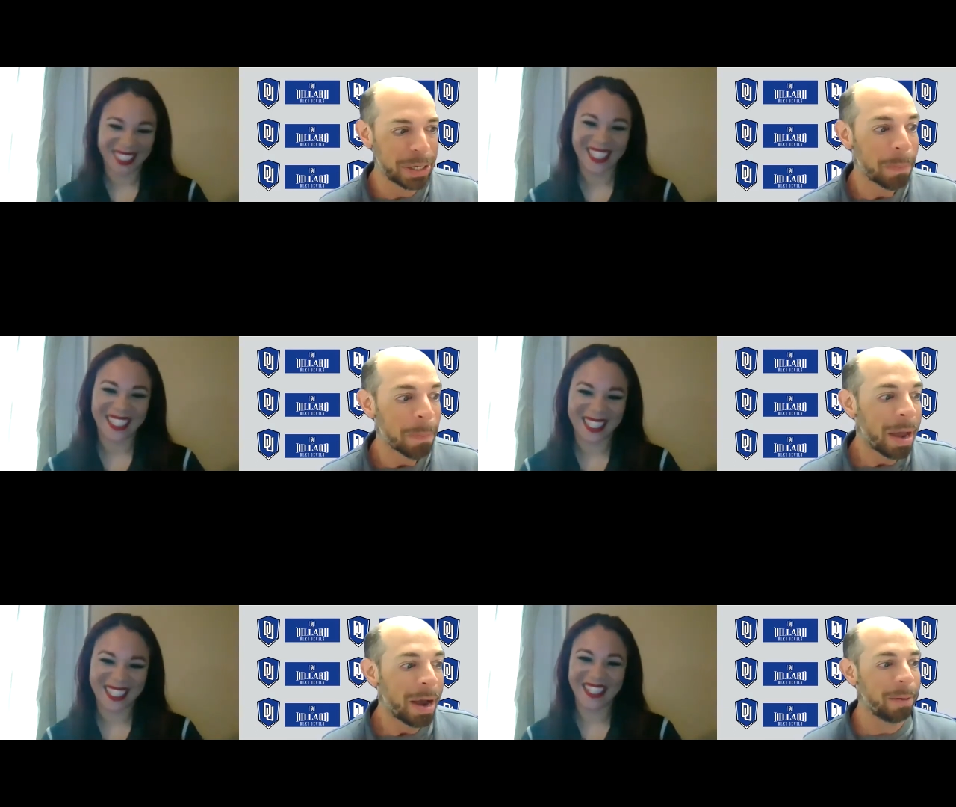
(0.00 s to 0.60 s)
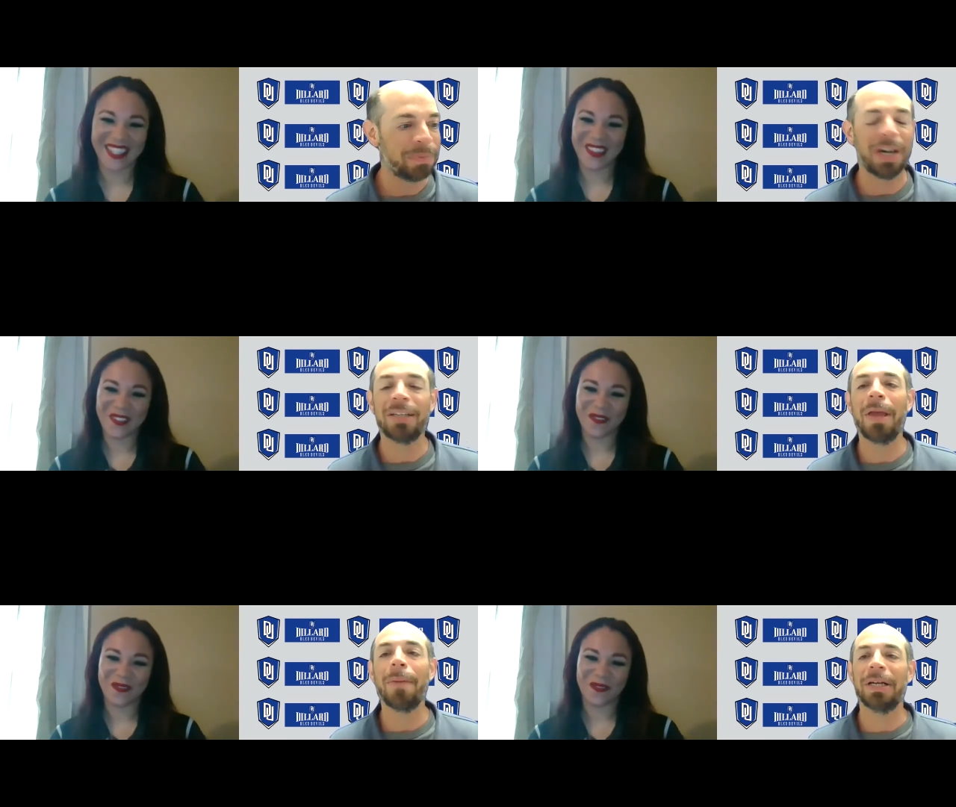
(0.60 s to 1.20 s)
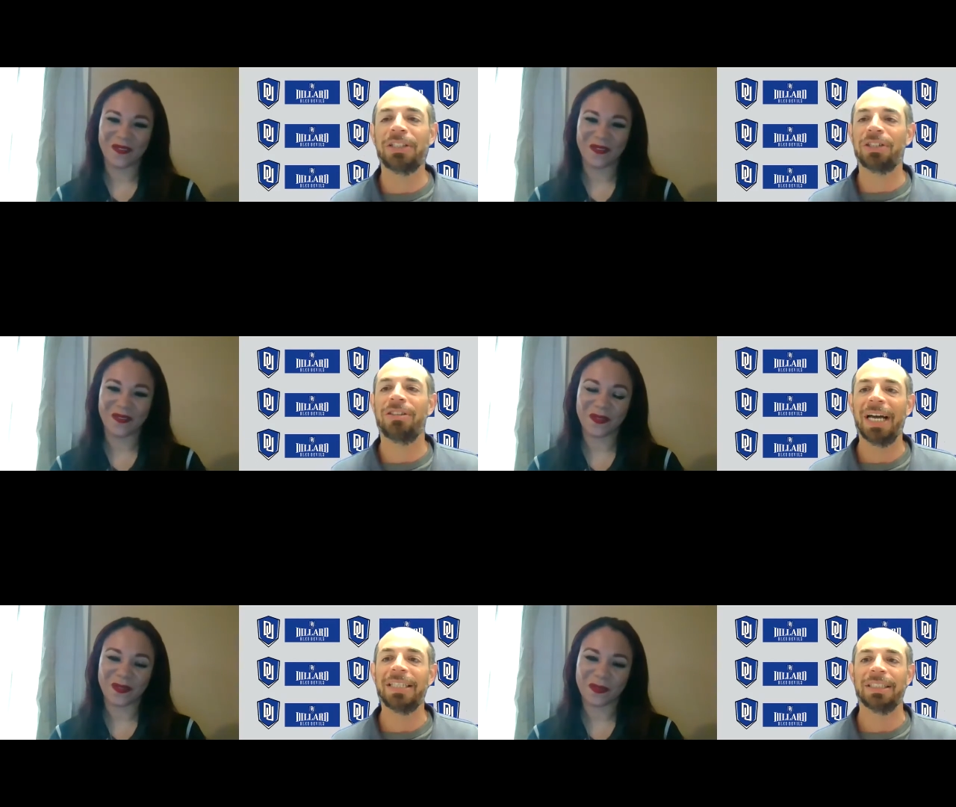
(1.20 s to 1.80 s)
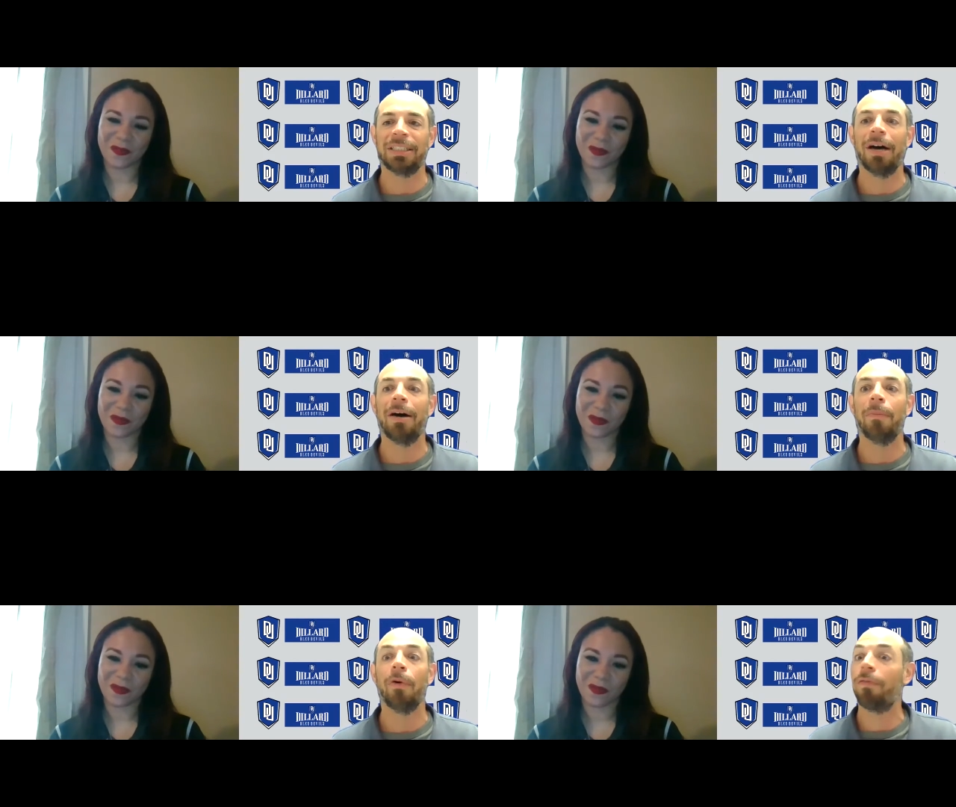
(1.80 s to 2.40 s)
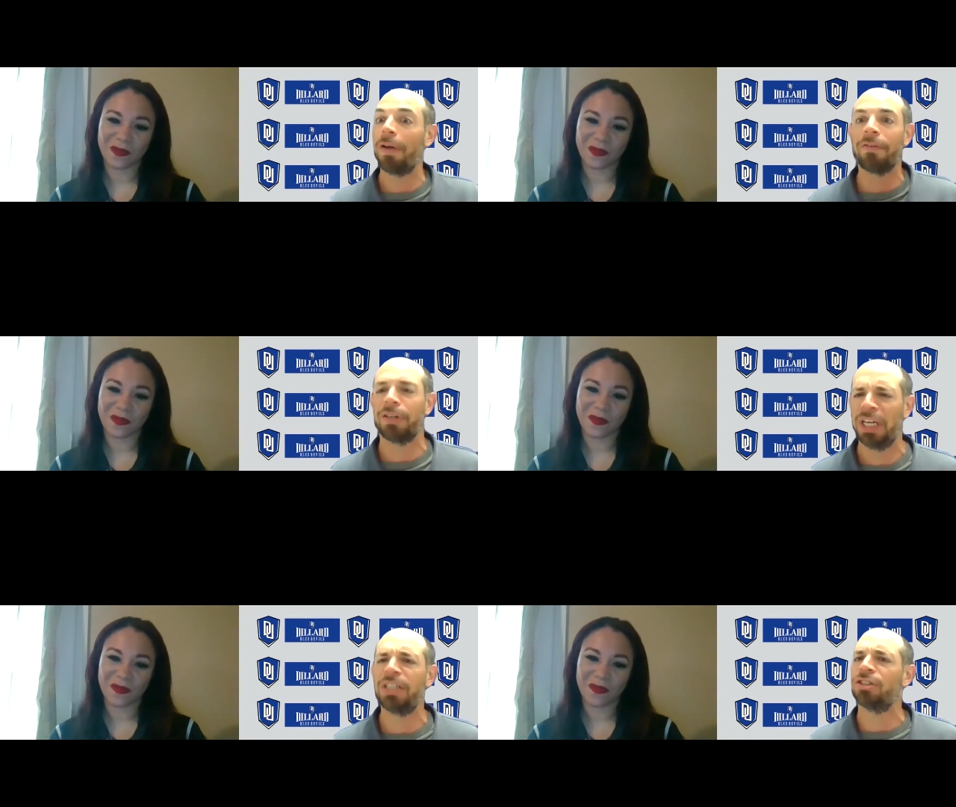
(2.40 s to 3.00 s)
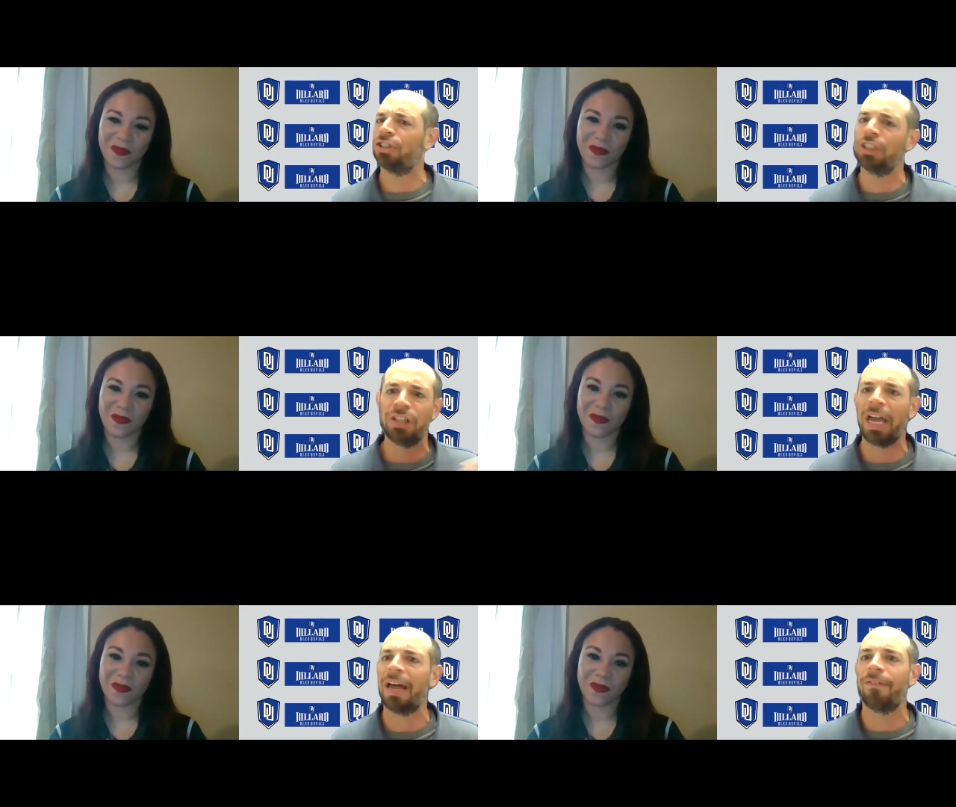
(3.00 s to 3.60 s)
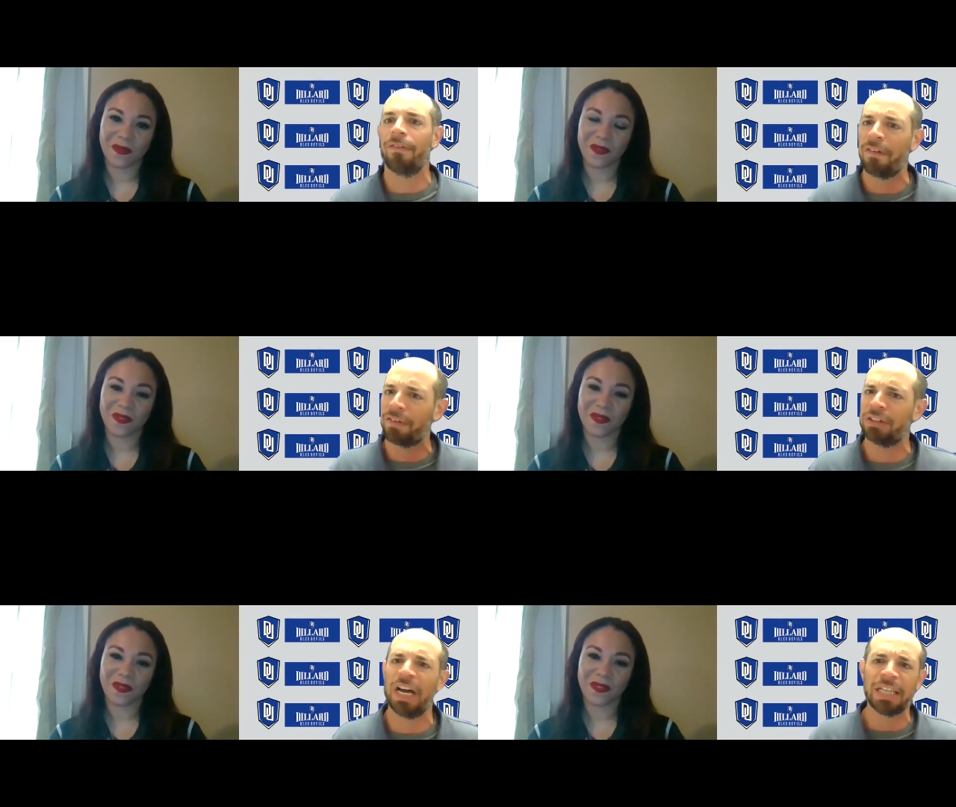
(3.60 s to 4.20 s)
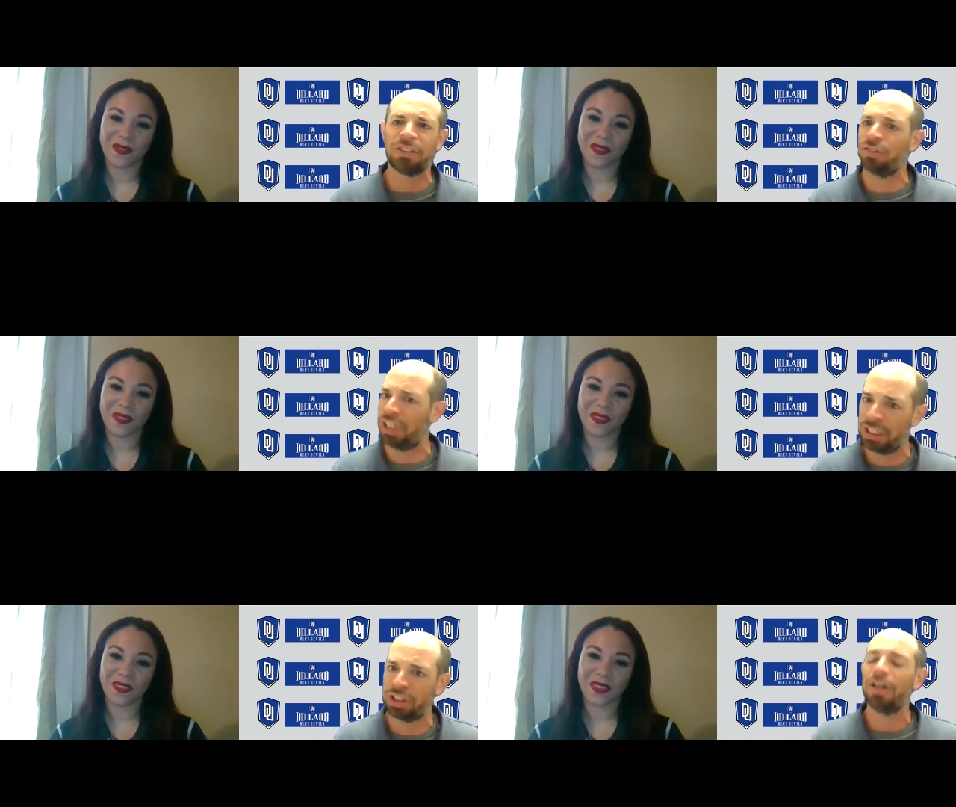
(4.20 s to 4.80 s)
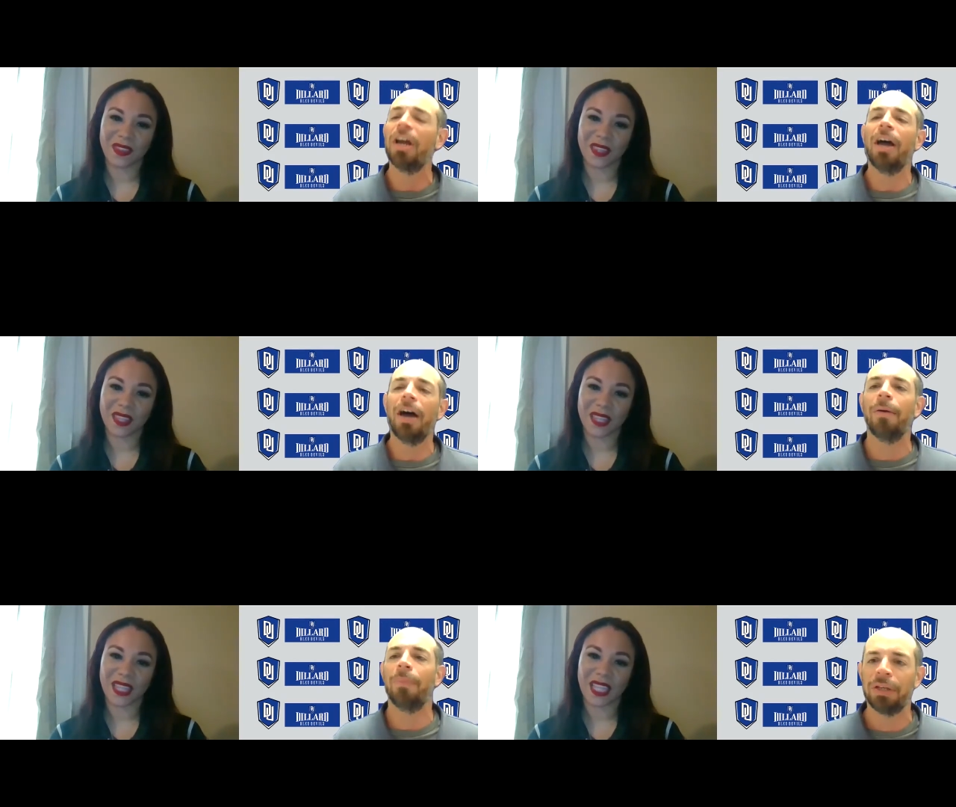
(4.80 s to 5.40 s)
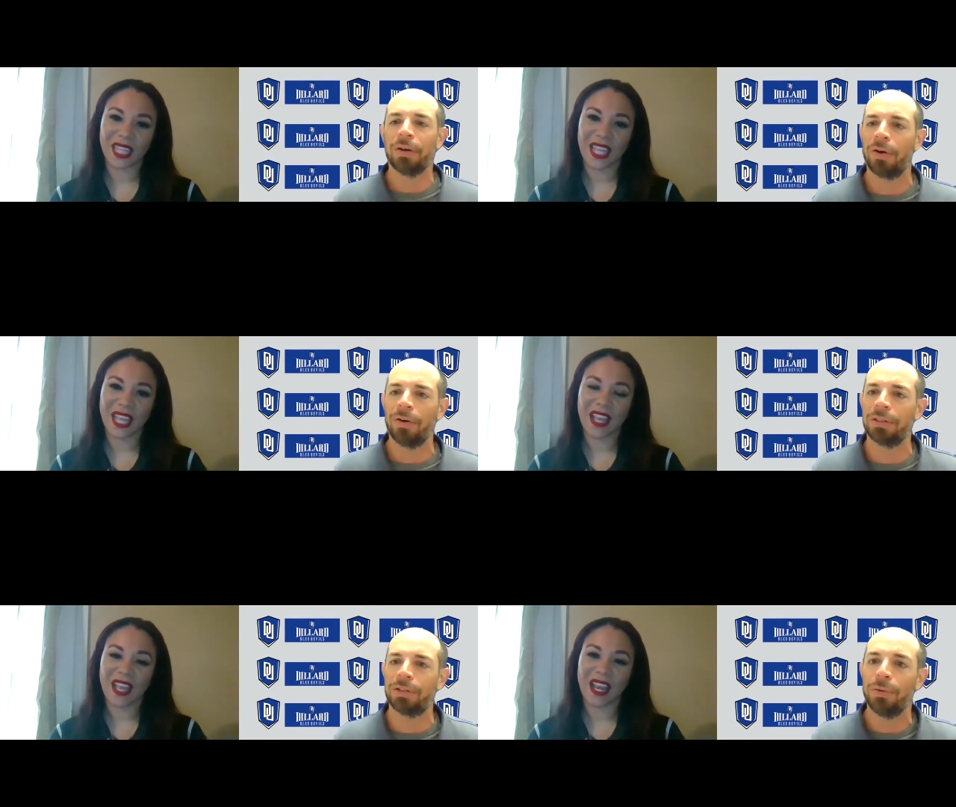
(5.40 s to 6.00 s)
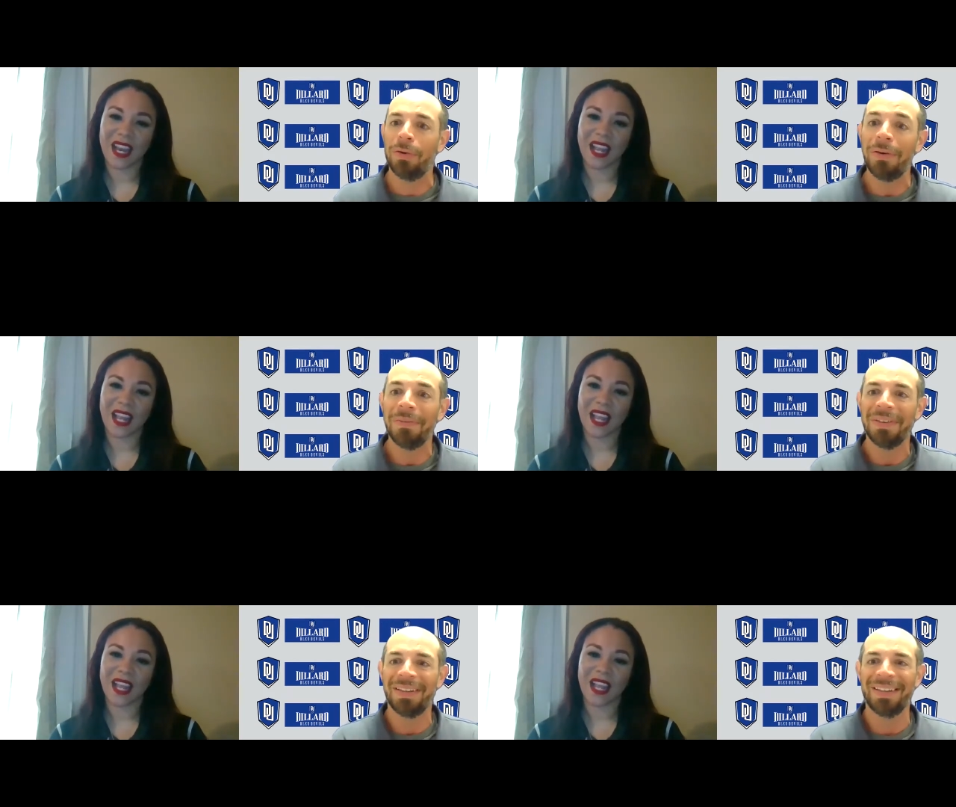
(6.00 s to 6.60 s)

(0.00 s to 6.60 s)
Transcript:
Speaker 1: So, um, talk to me about your classes um, or favorite teachers. Did you have a favorite class or teacher um, when you were going to school?